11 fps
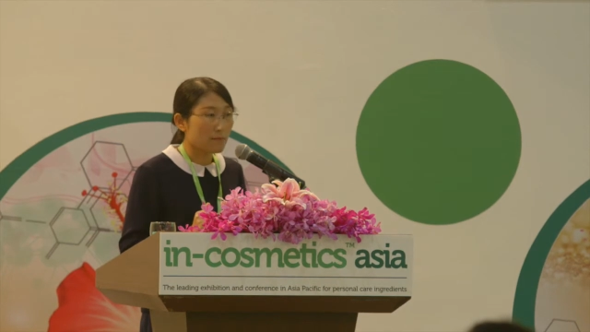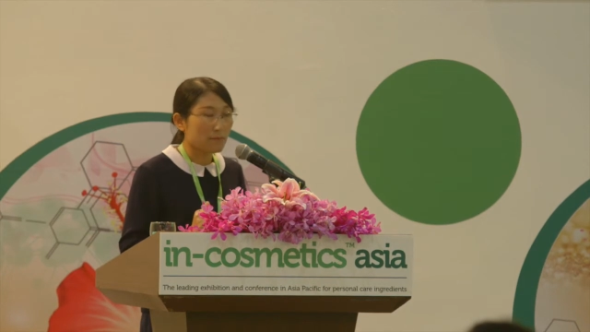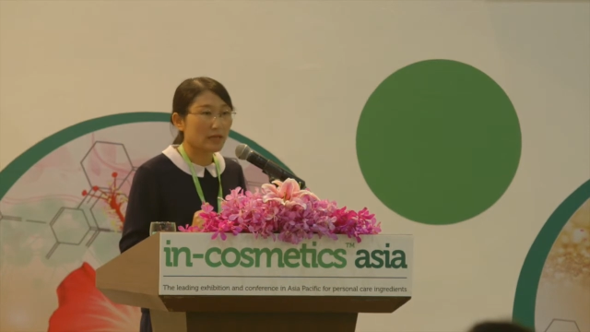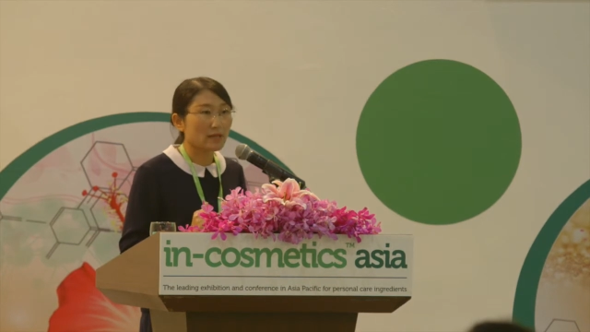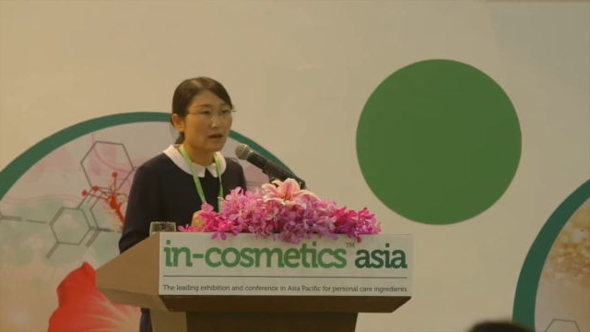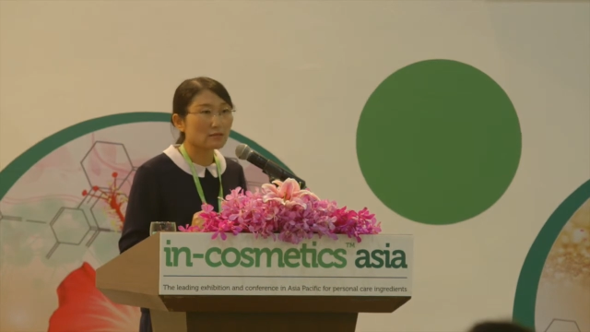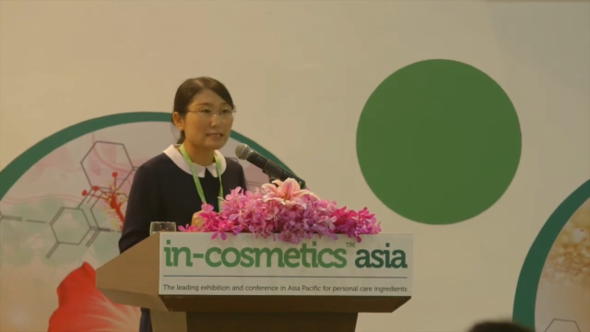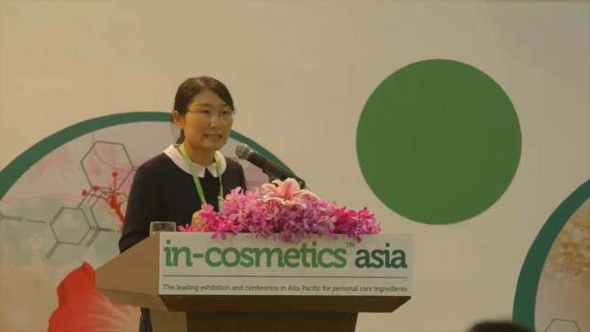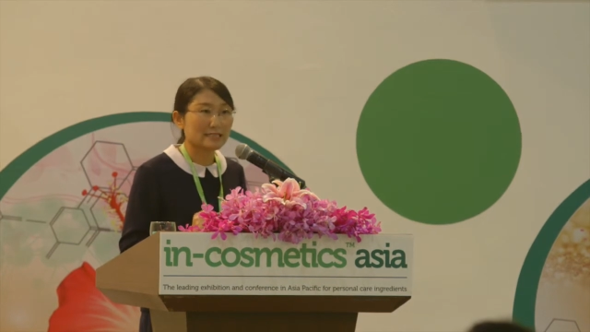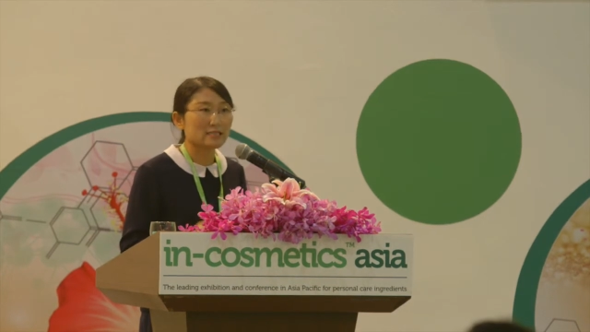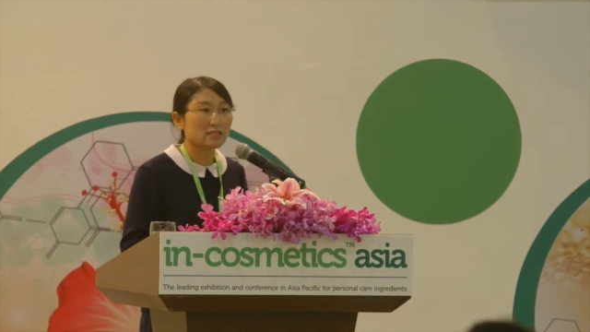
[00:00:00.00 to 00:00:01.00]
may not
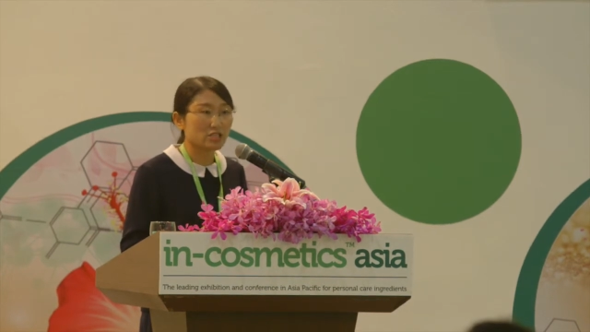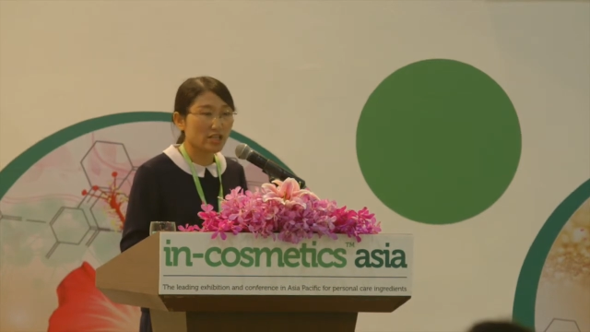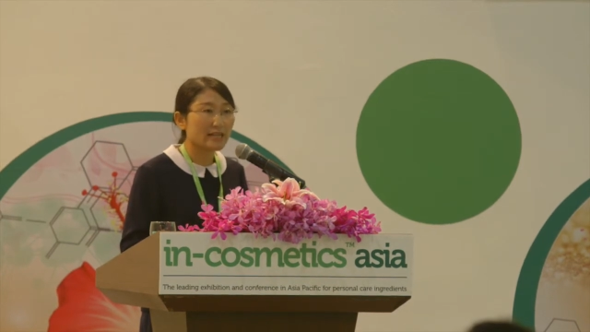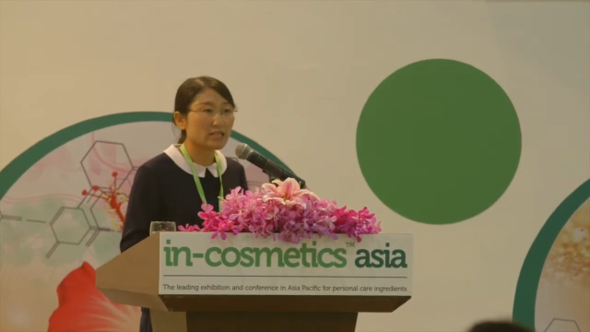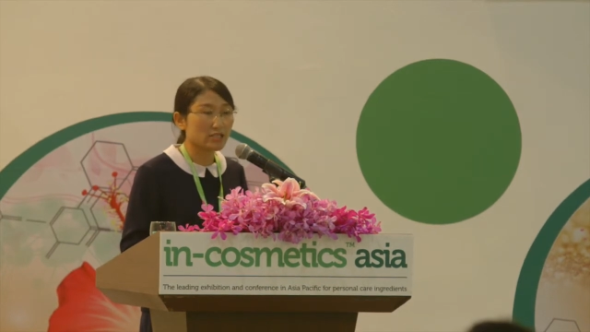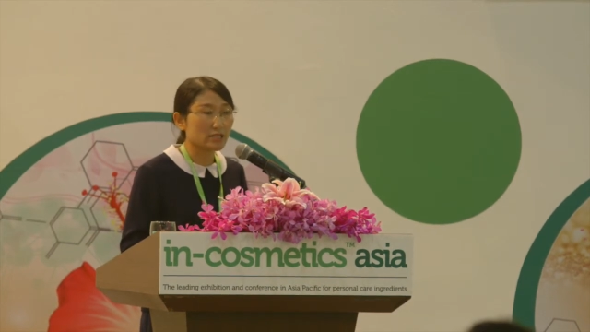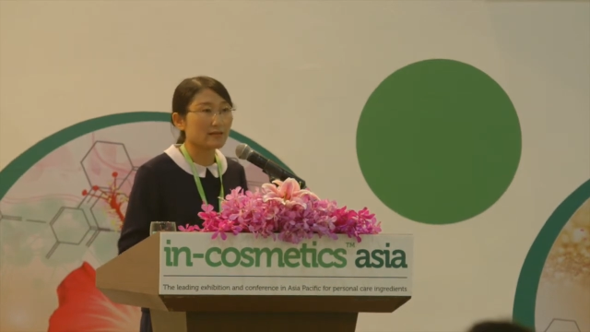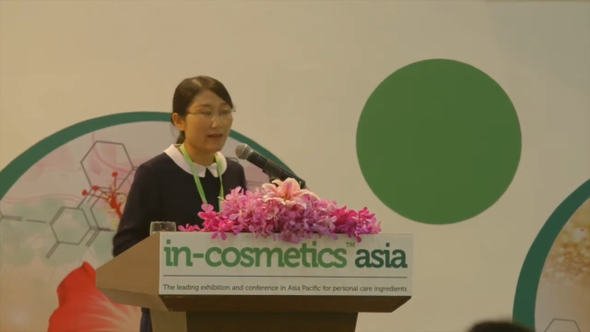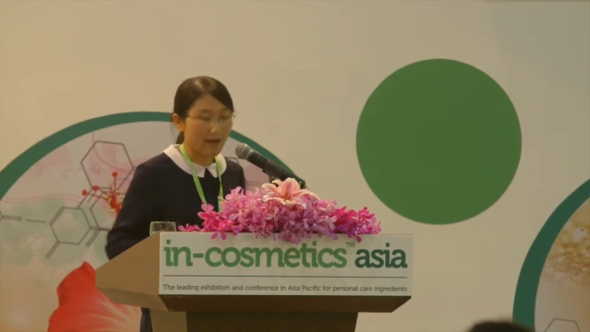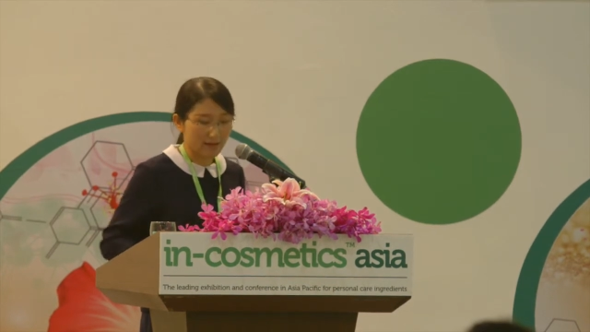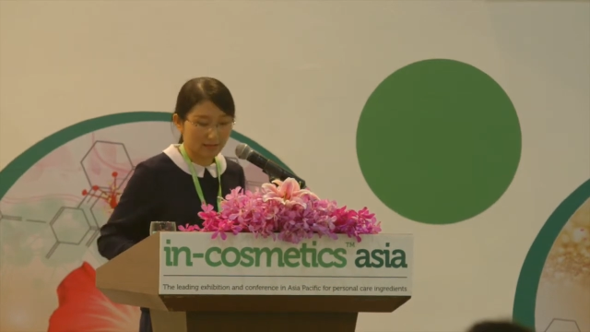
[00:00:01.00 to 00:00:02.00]
need a challenging
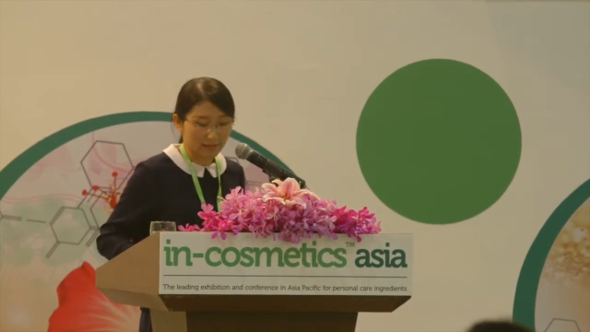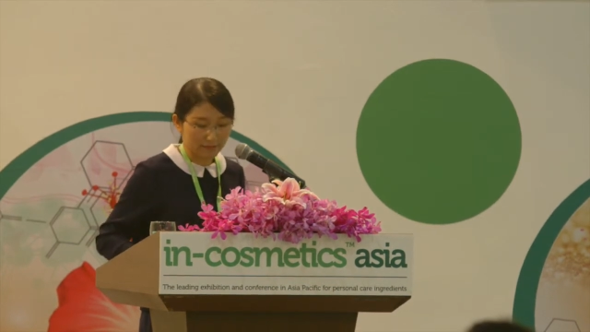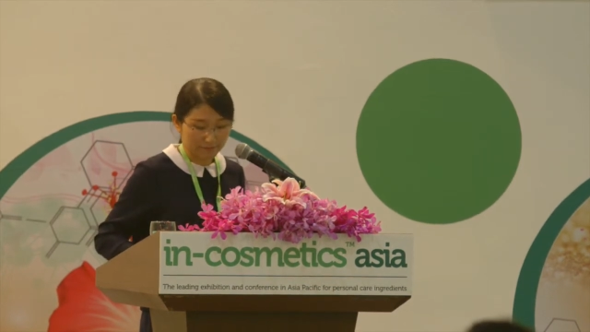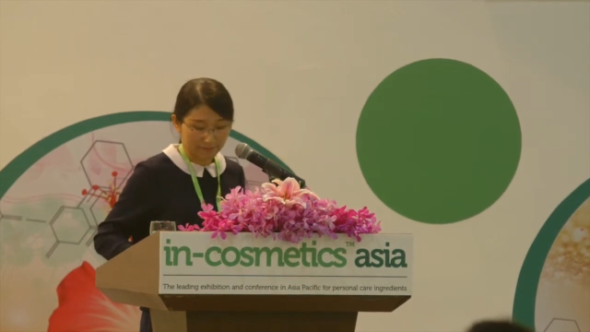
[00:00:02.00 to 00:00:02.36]
test.